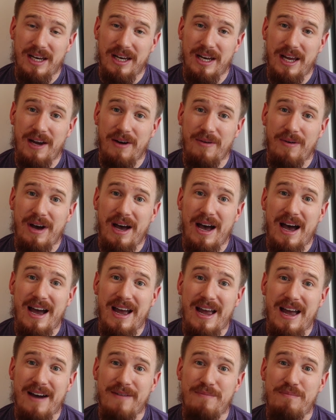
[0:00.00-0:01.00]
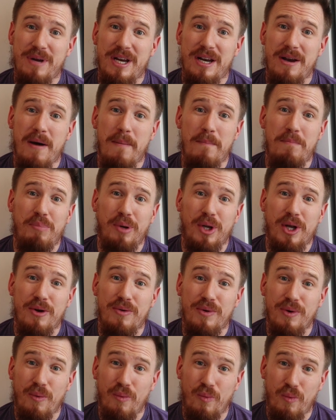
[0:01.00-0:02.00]
Now, I have been
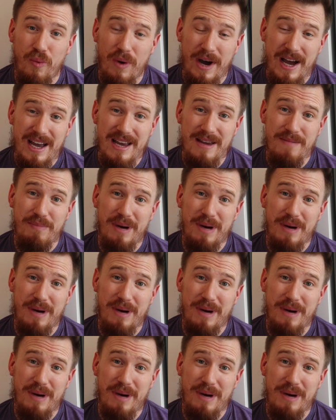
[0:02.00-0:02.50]
blown away